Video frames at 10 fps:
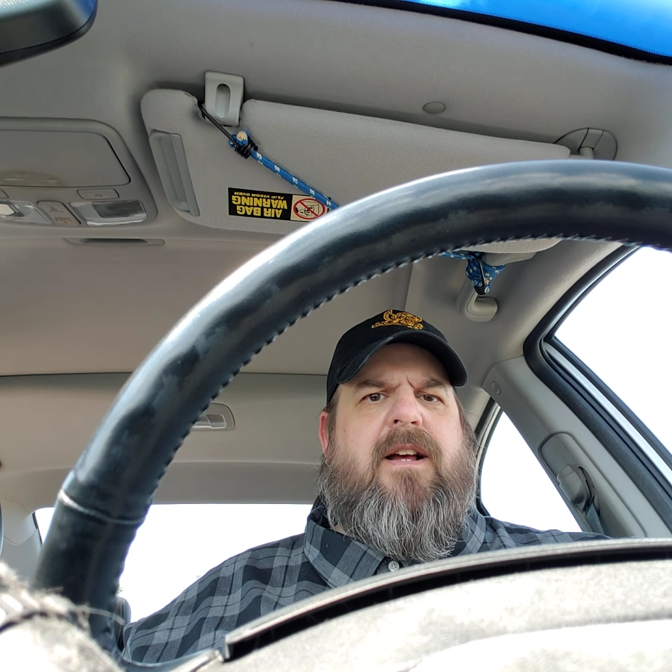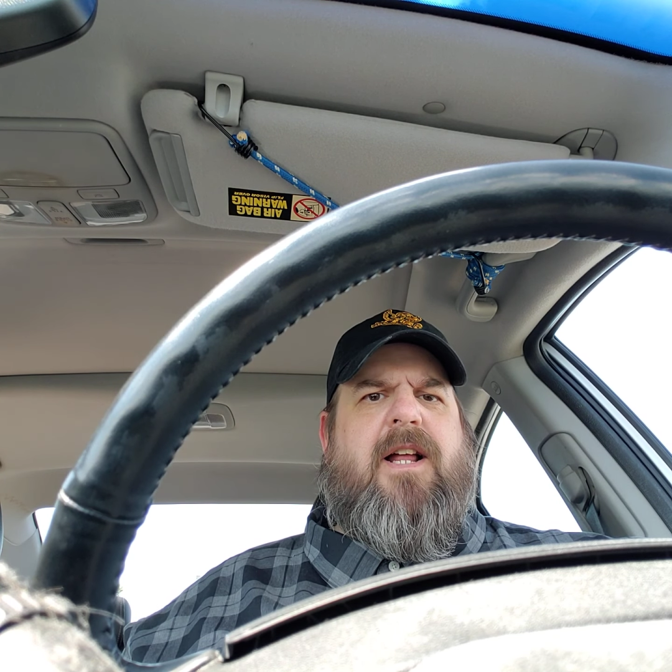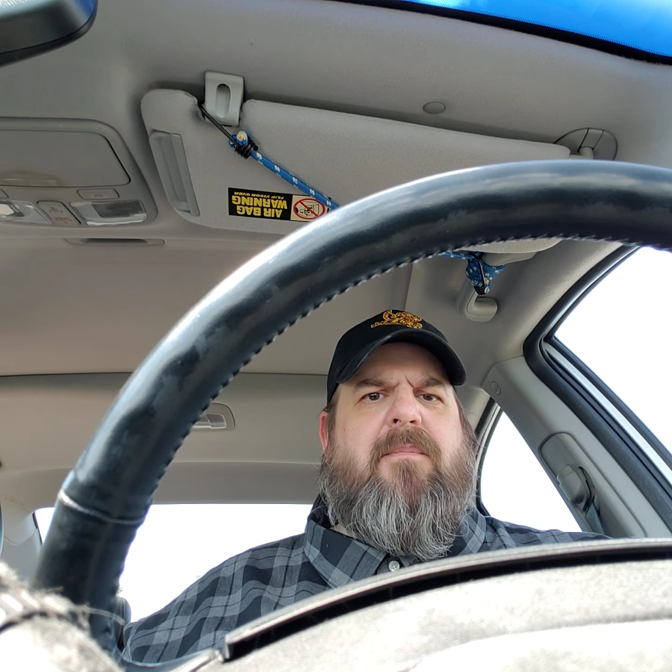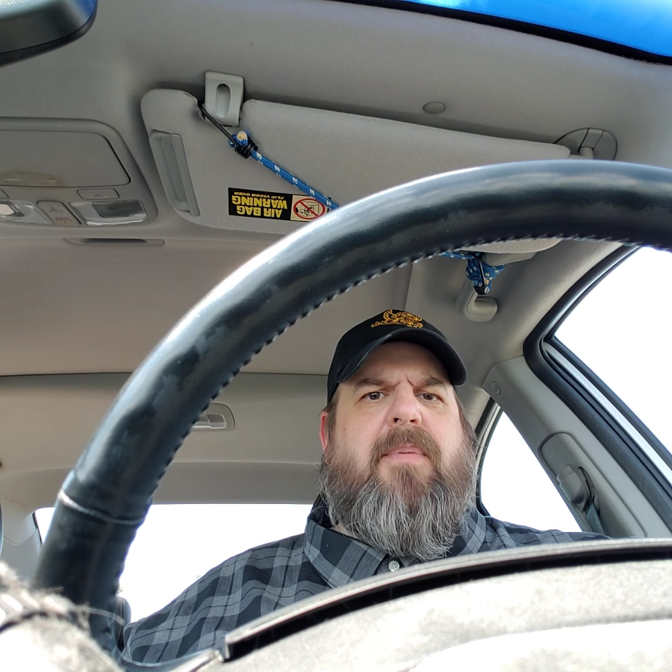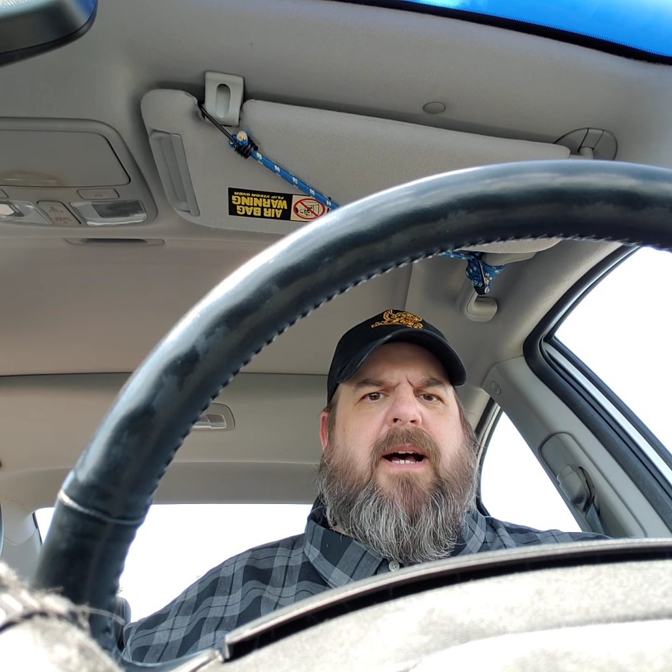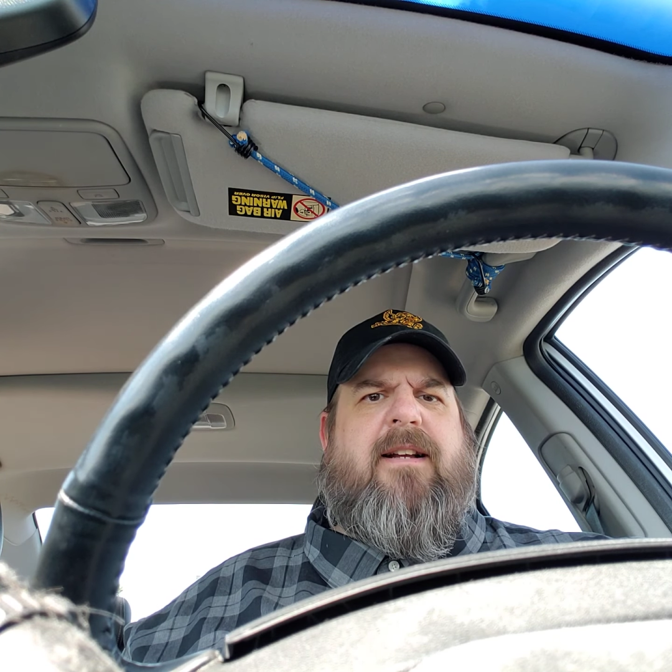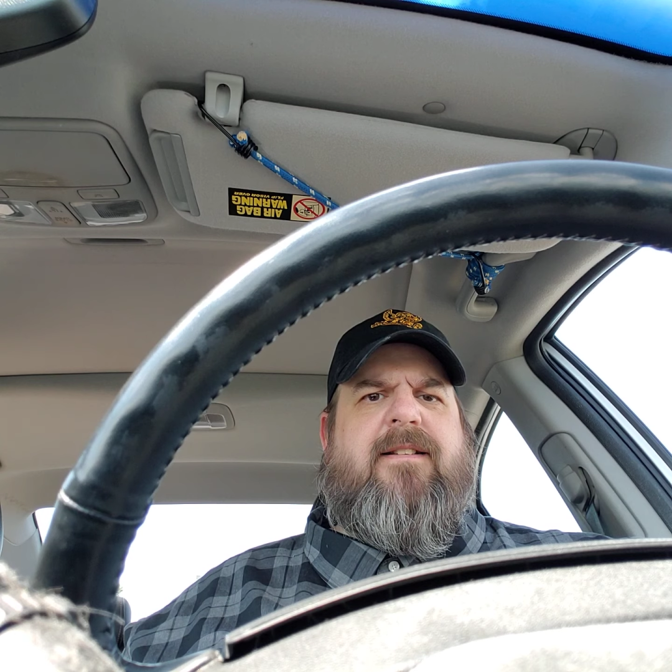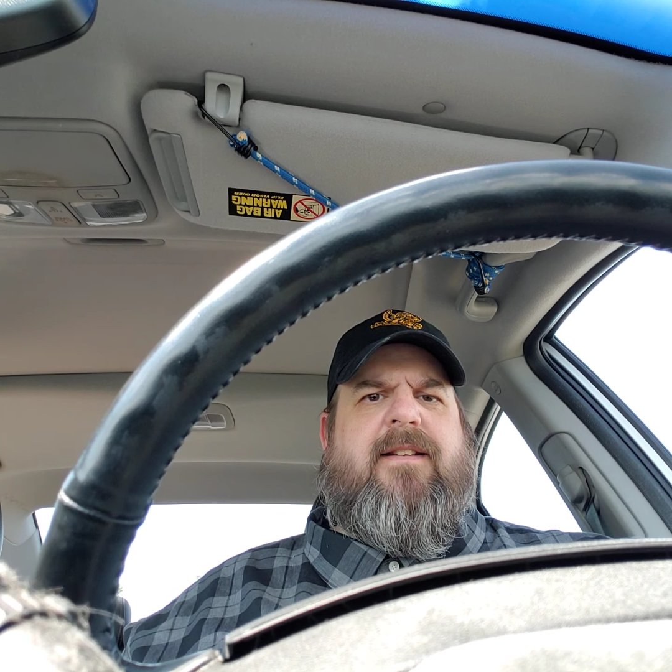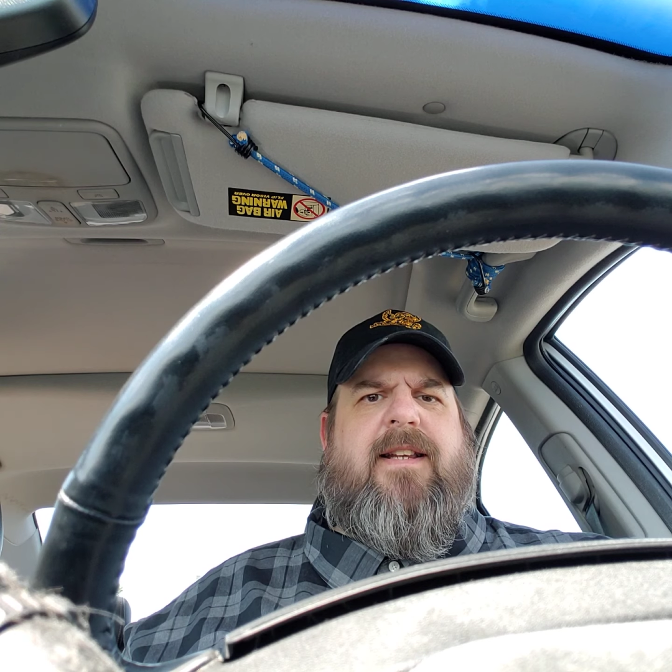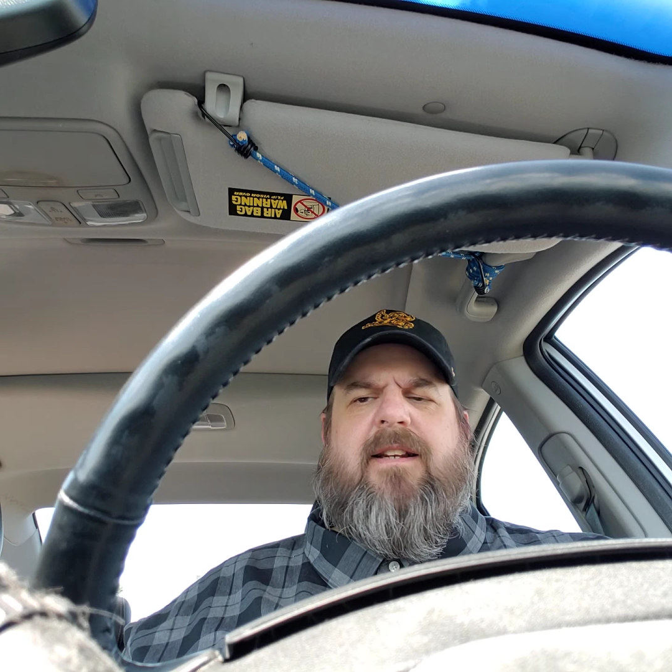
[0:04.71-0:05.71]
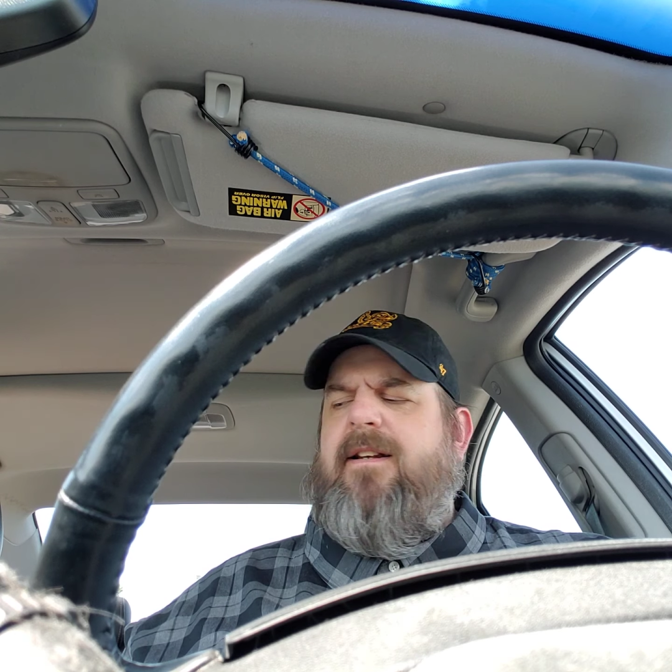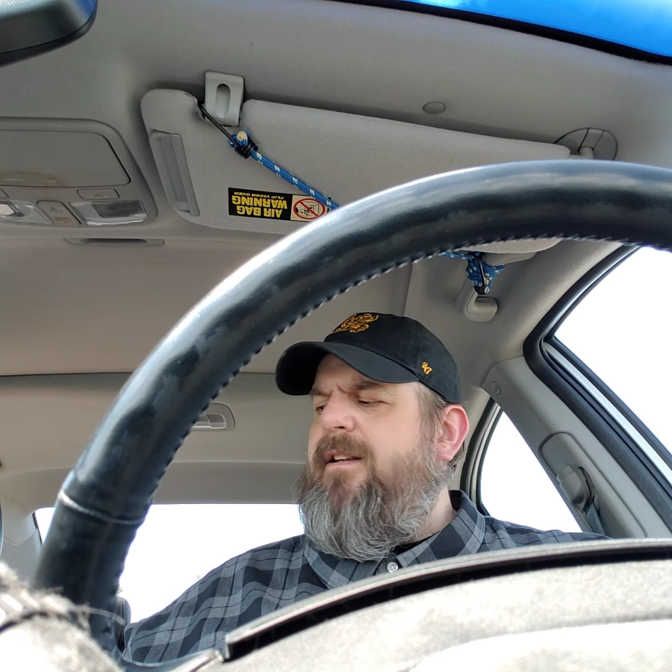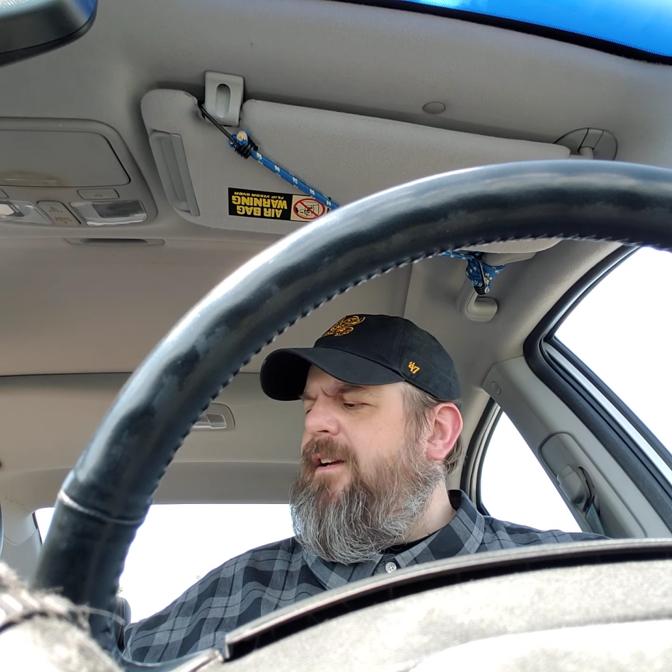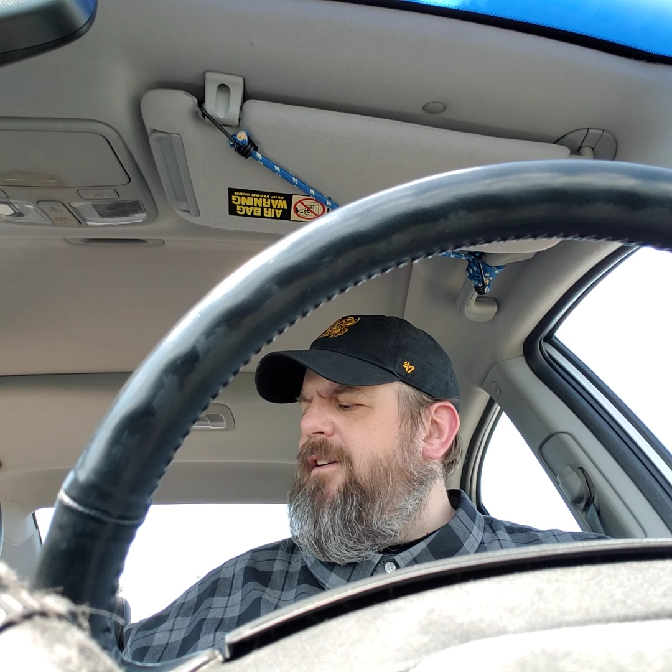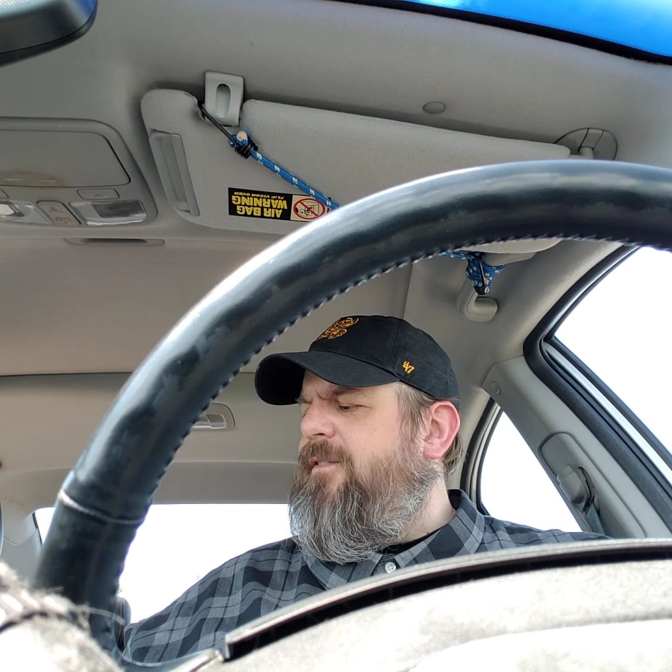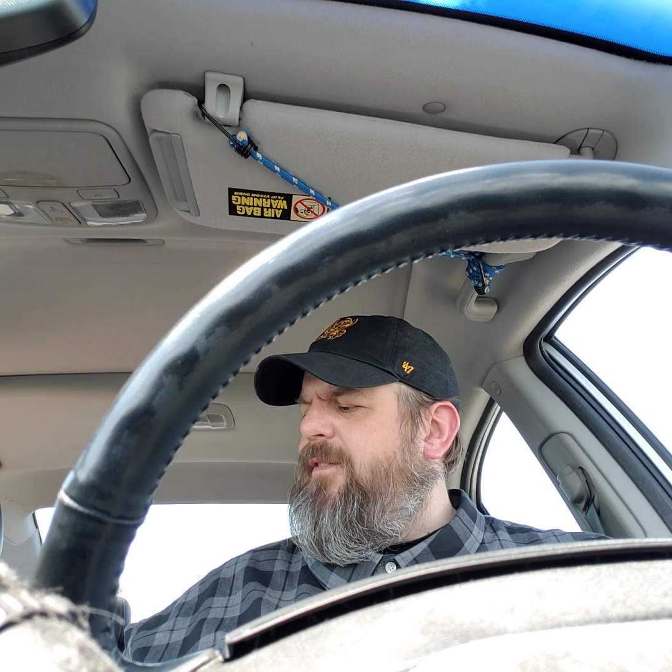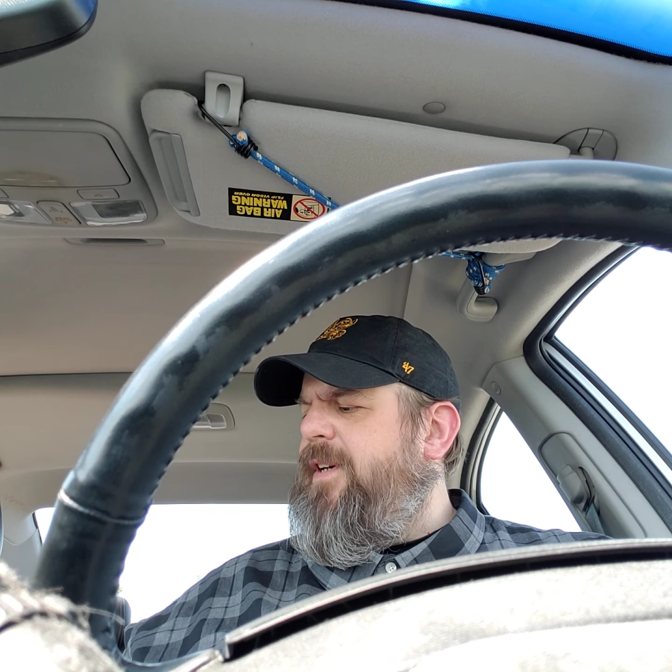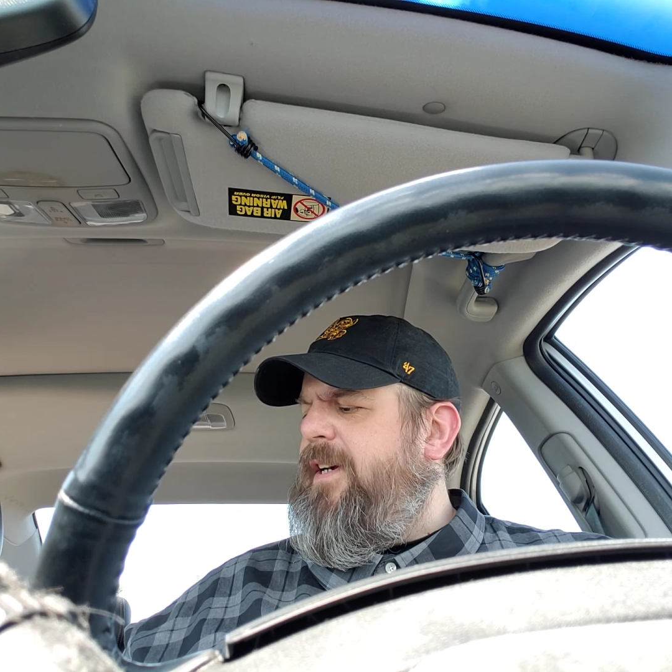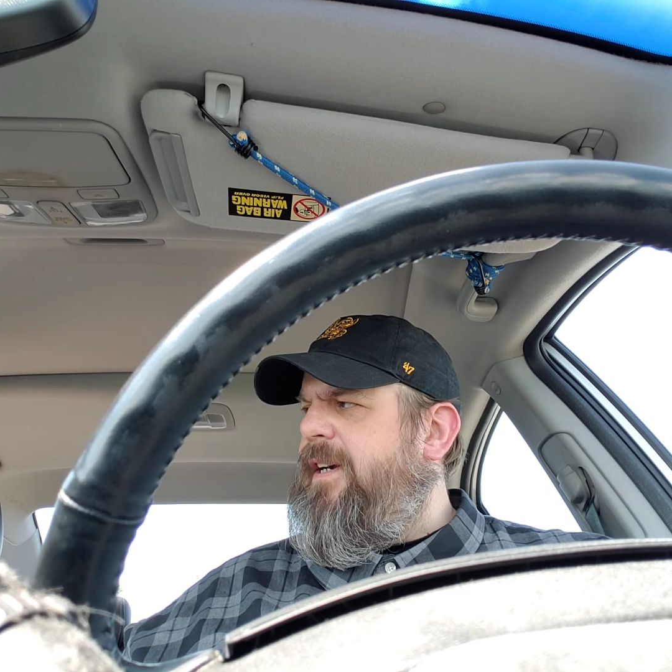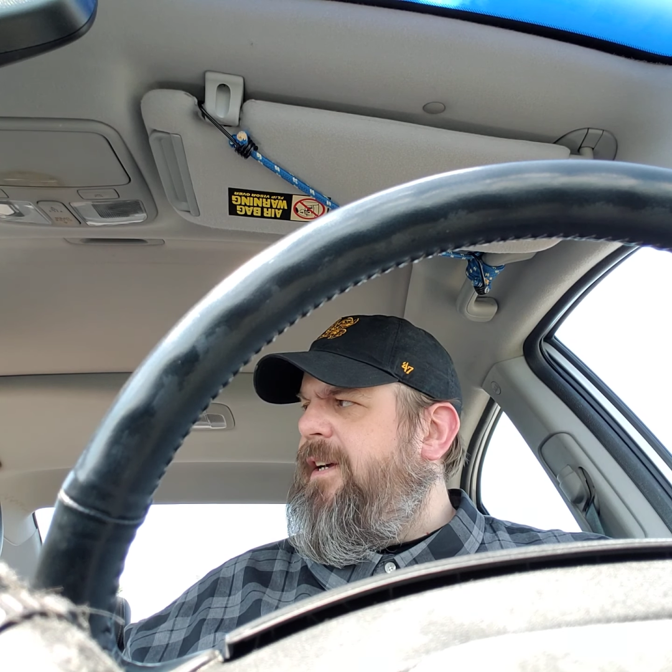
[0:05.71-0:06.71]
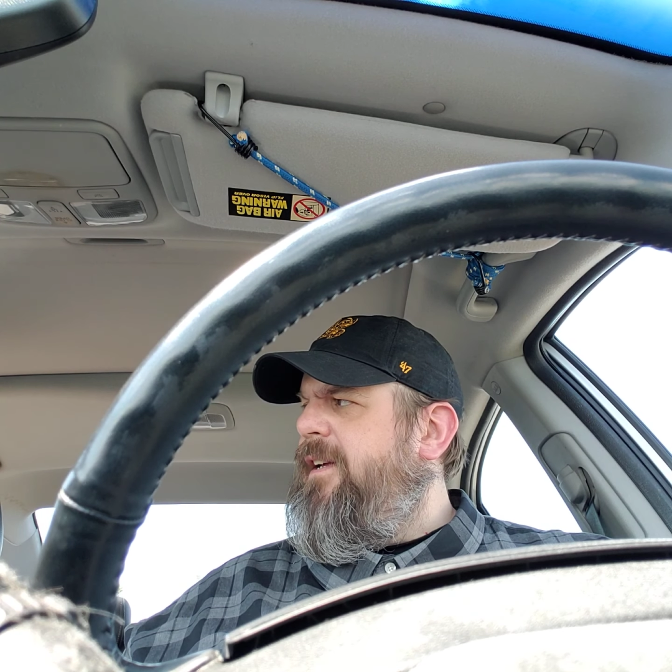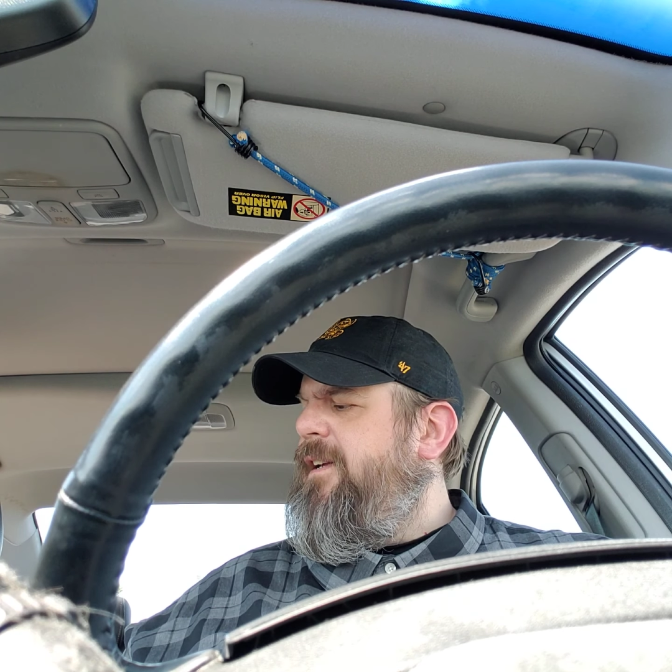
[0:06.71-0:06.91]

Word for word: unboxing of uh,